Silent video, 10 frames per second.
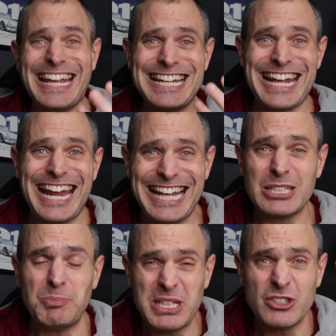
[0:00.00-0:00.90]
It
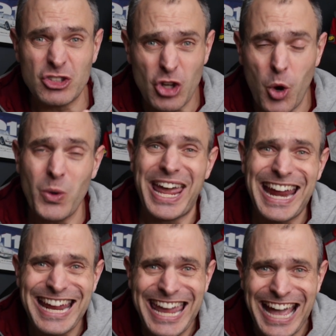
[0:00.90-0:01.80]
has been sold
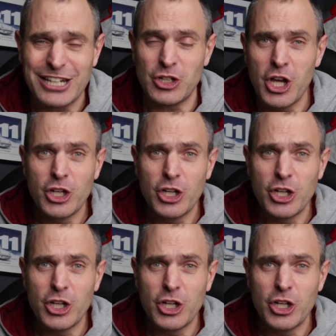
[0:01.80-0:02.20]
again